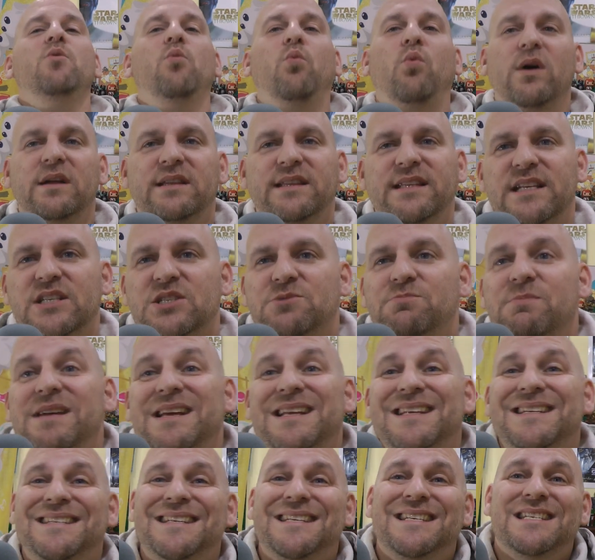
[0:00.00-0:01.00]
What this
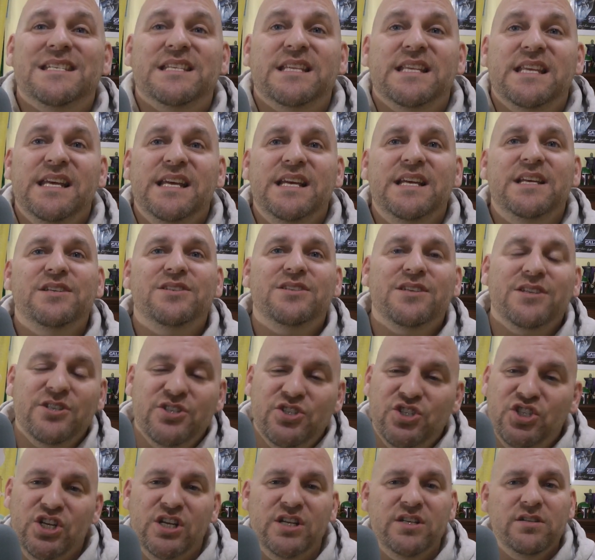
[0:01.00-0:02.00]
means is these
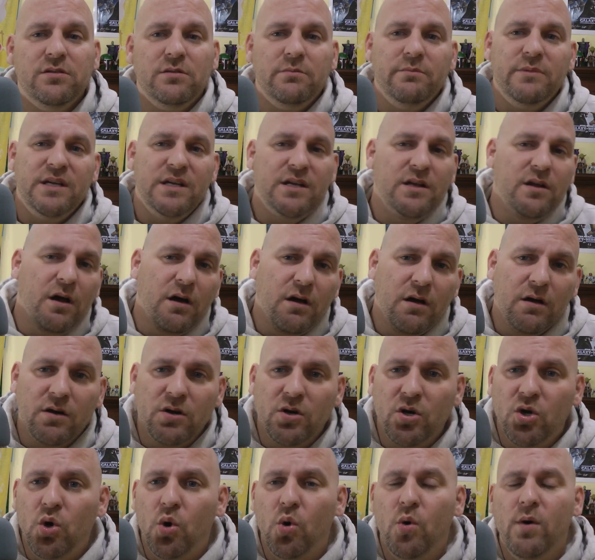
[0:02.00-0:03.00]
gentlemen
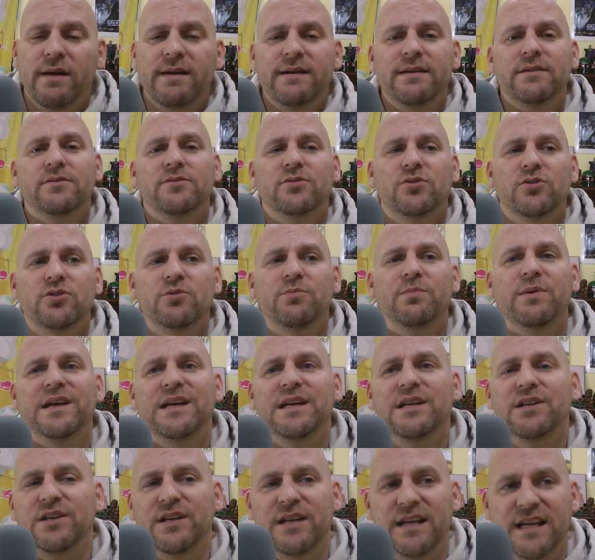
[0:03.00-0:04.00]
are going to
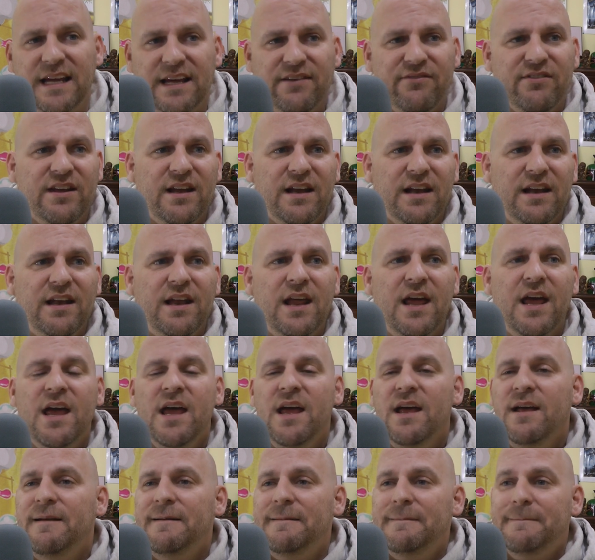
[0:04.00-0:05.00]
be giving
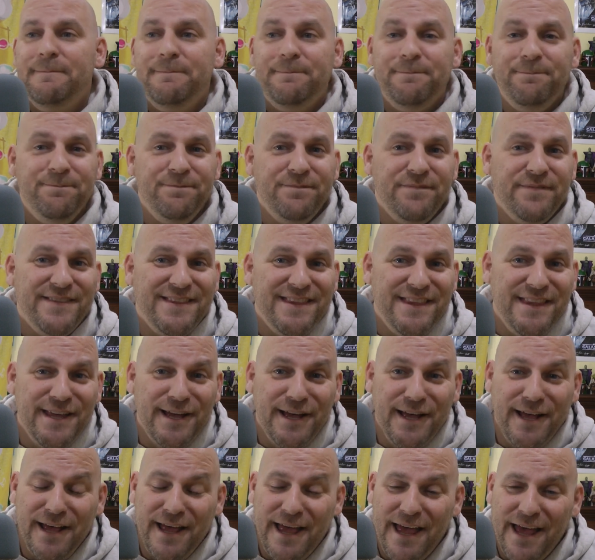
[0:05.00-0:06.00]
the
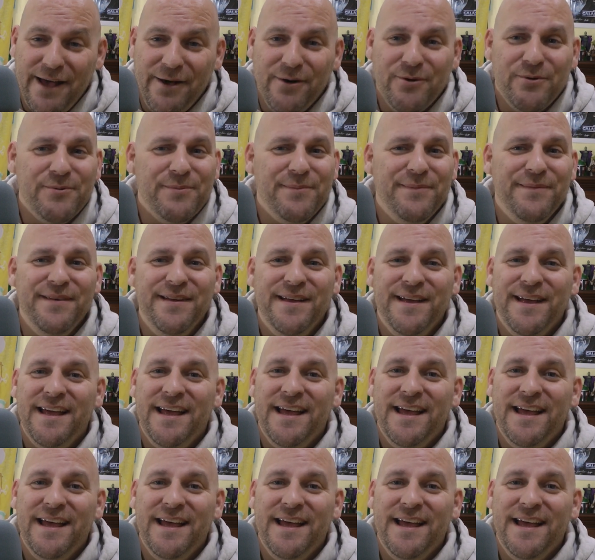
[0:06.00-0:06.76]
helm